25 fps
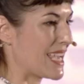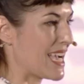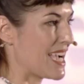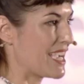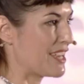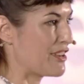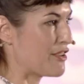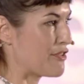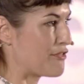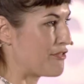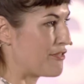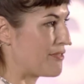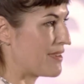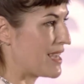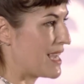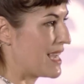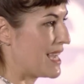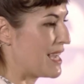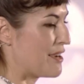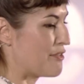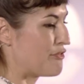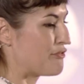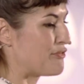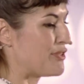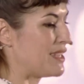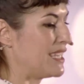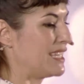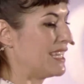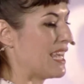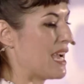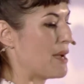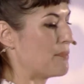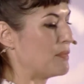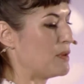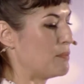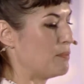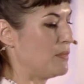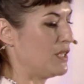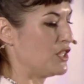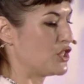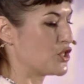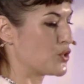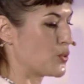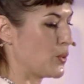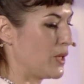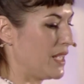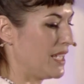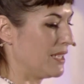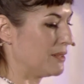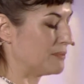kind of uh, feel I'm in
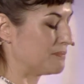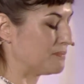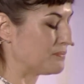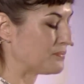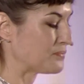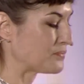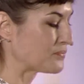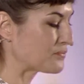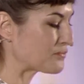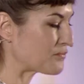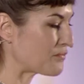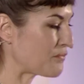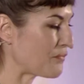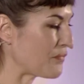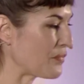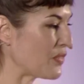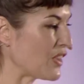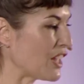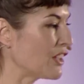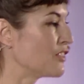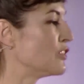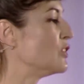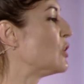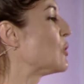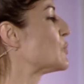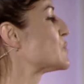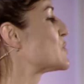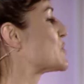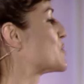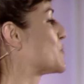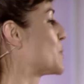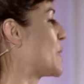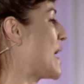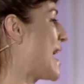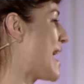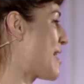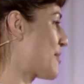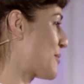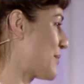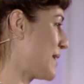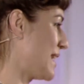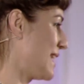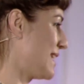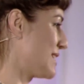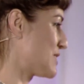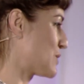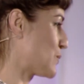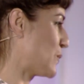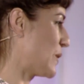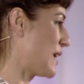between those two
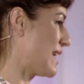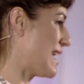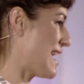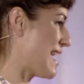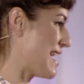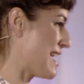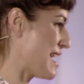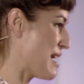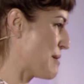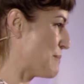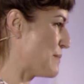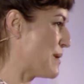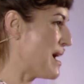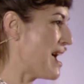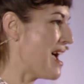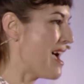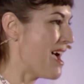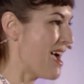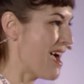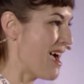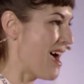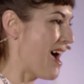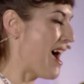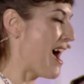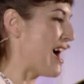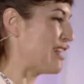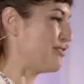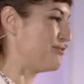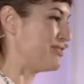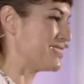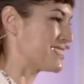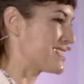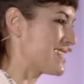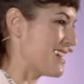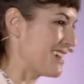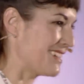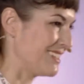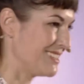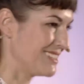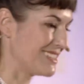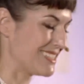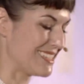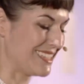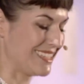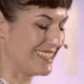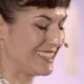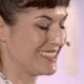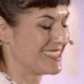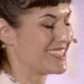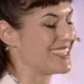areas where I am half a
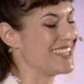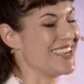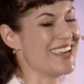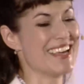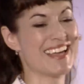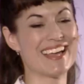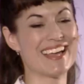scientist